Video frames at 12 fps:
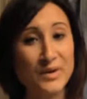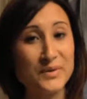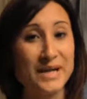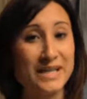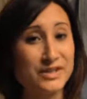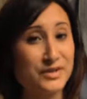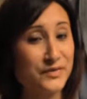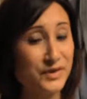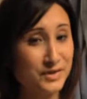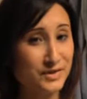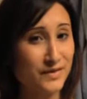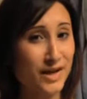Alright, so
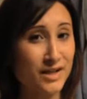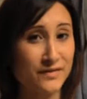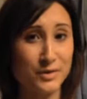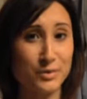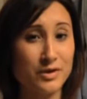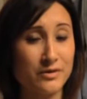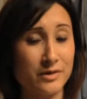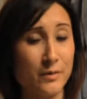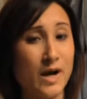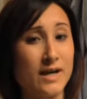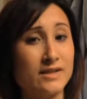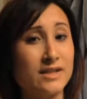first of all, if you're
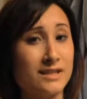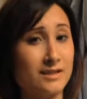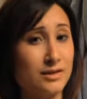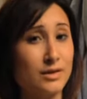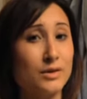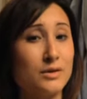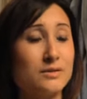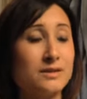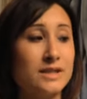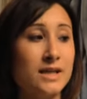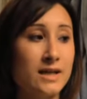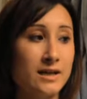wondering why I changed
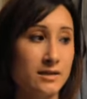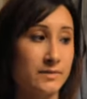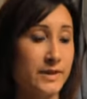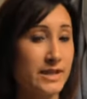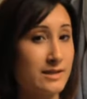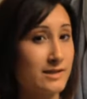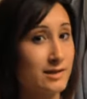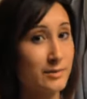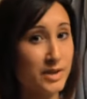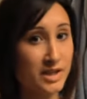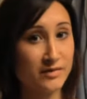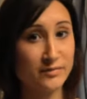clothes, it's because in
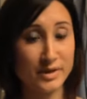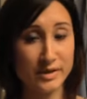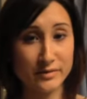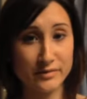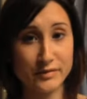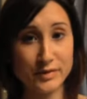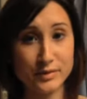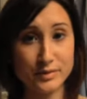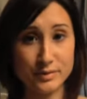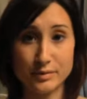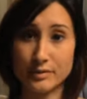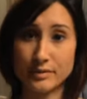the middle of my
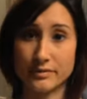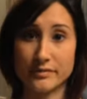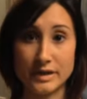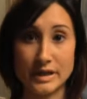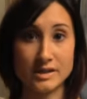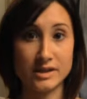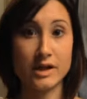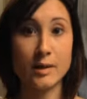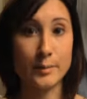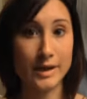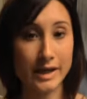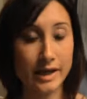review or finishing
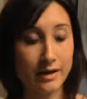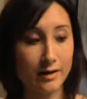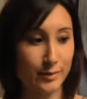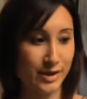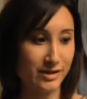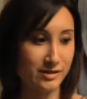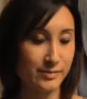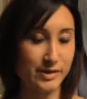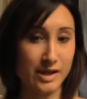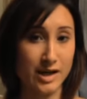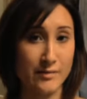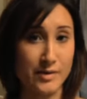up my hair, my
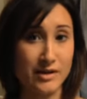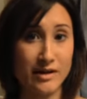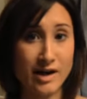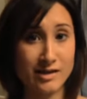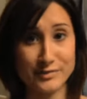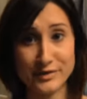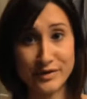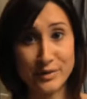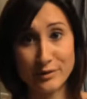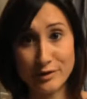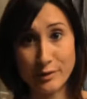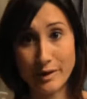husband came in and asked me if
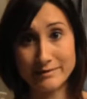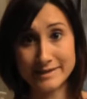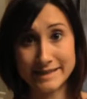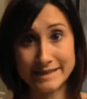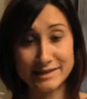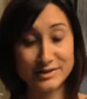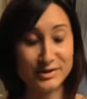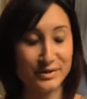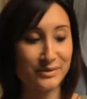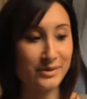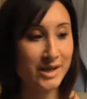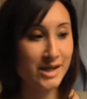I wanted to go out to eat,
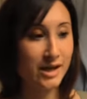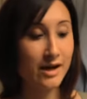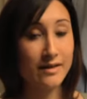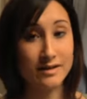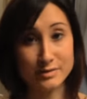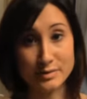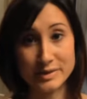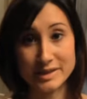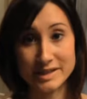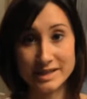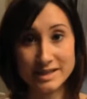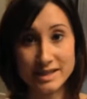so that's what
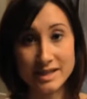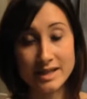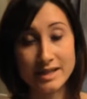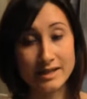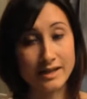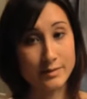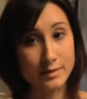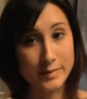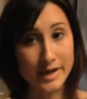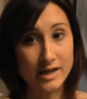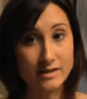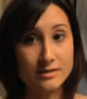we did. And now
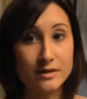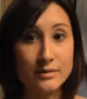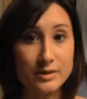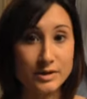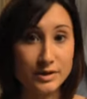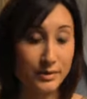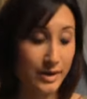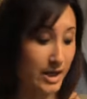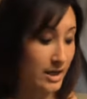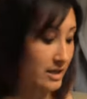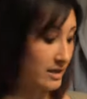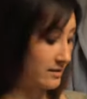we're back, so I wanted to go
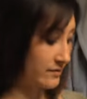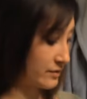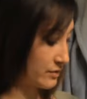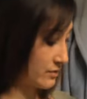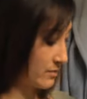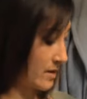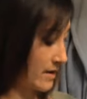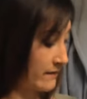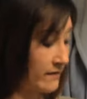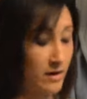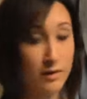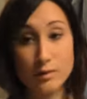ahead and give you my
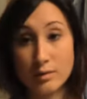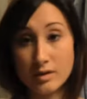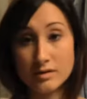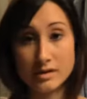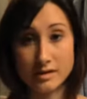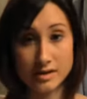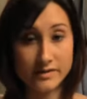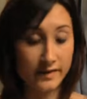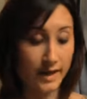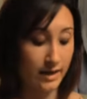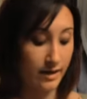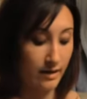final words on this
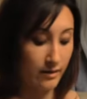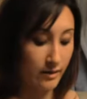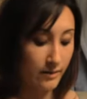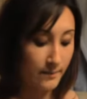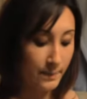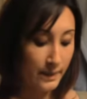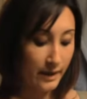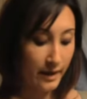flat iron.